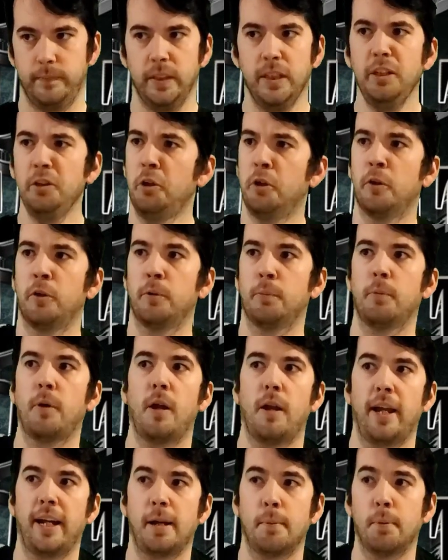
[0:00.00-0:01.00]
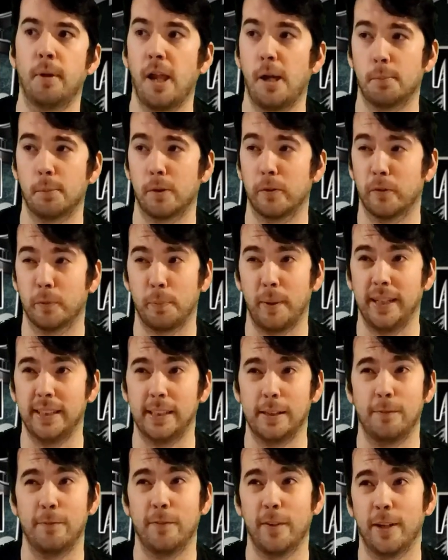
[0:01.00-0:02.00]
you're like a plumber
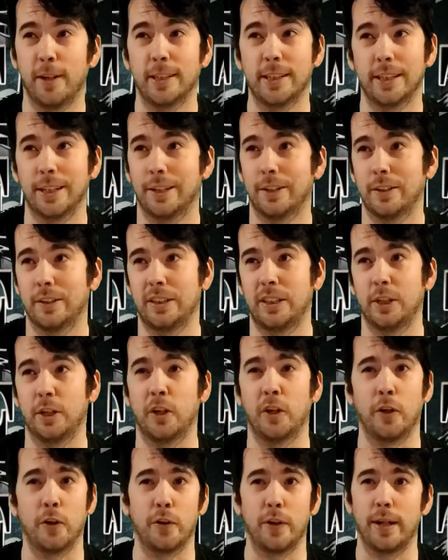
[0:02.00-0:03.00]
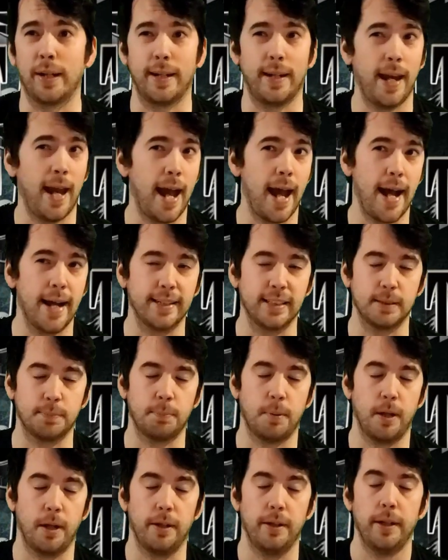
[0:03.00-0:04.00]
replacing filters, you're herding cats.
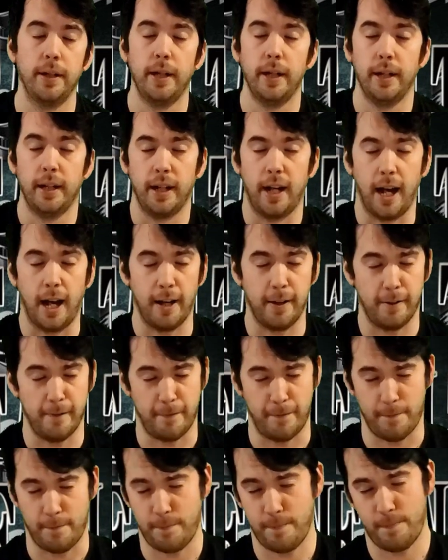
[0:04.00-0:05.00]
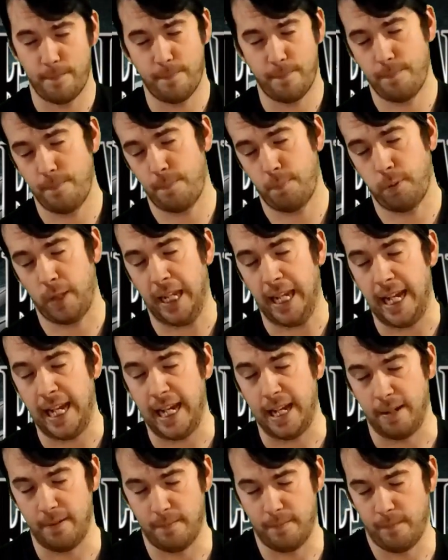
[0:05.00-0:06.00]
But I've
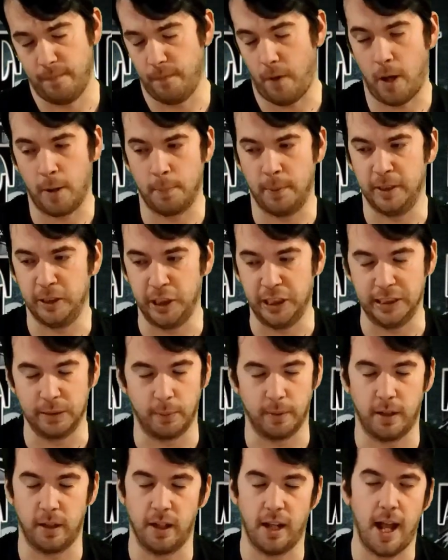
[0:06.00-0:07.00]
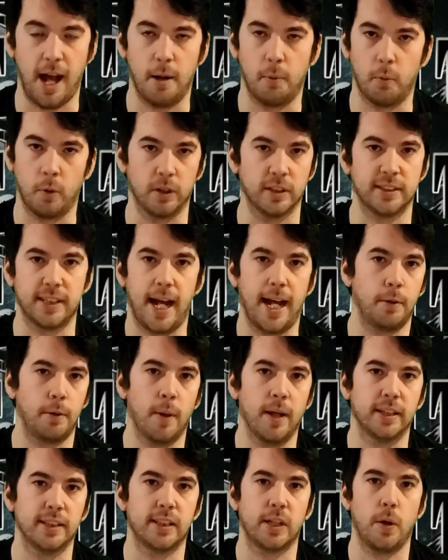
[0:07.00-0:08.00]
played RPGs with a lot worse side
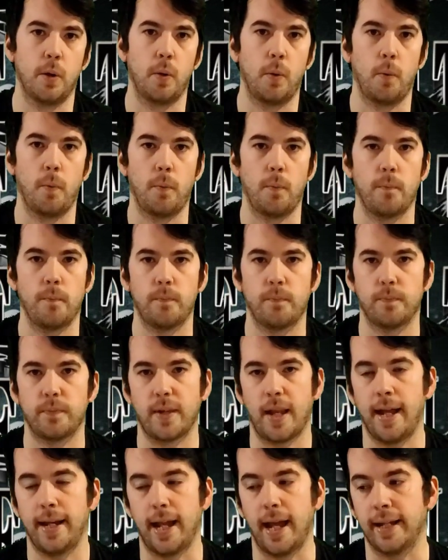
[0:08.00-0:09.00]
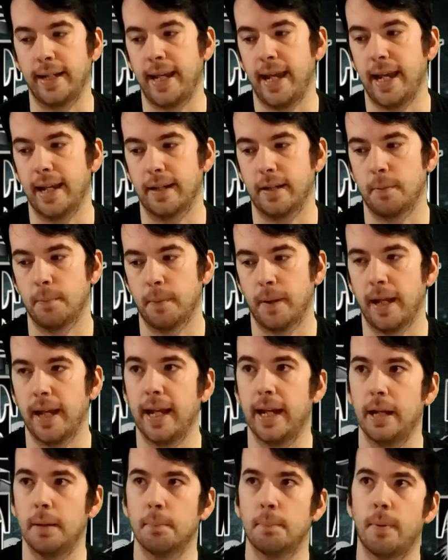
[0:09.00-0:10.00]
quests, so I can't
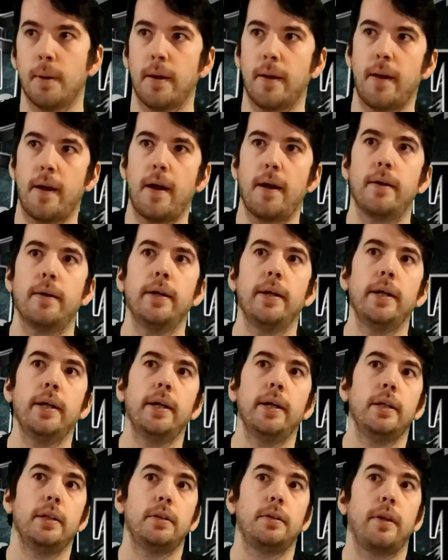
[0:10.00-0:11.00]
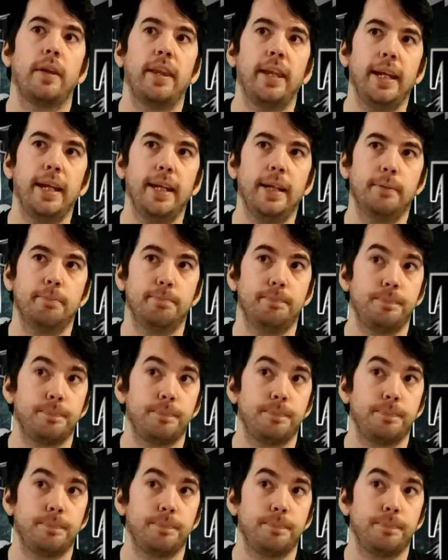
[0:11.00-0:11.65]
complain. But the